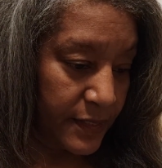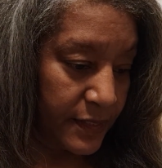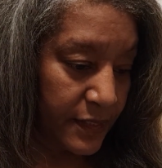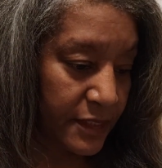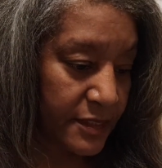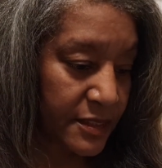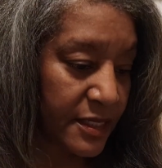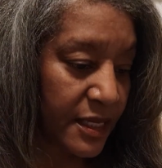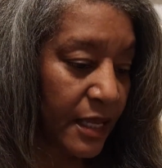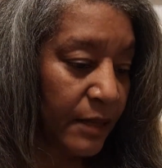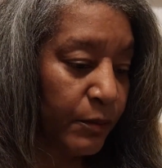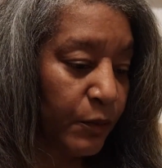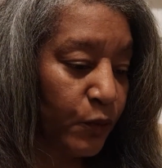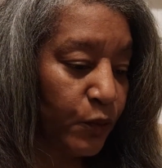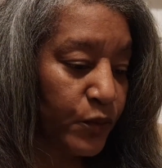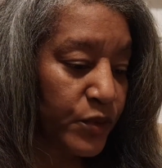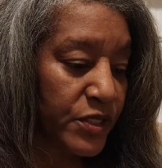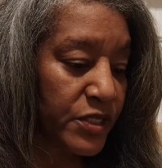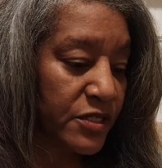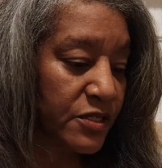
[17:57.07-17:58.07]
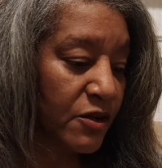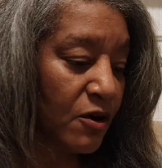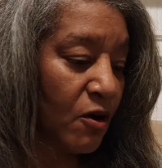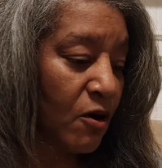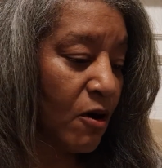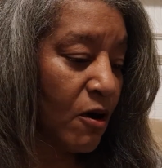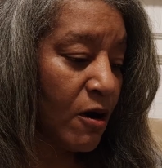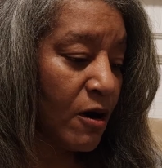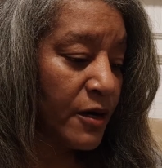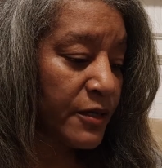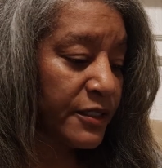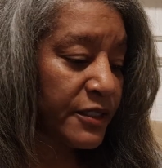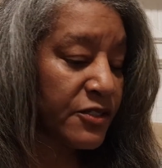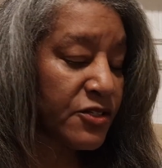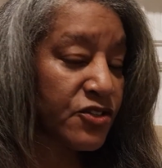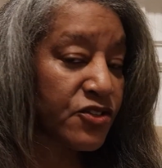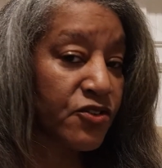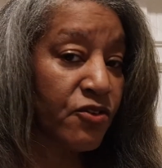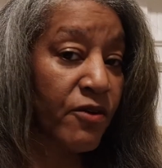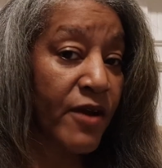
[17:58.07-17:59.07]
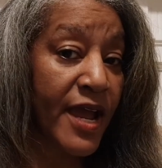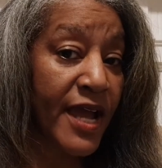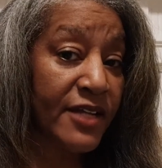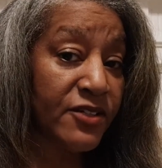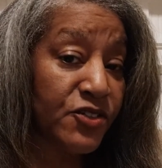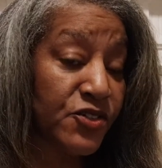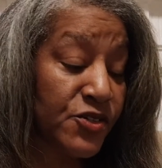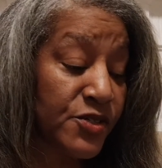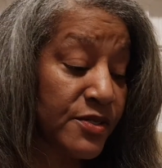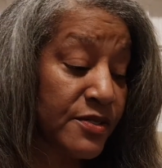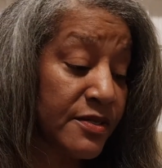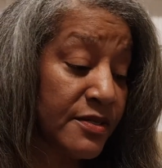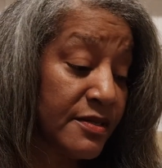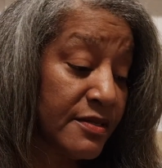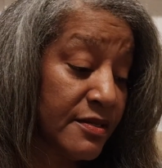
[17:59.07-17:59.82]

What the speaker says: the table was scarred and scratched,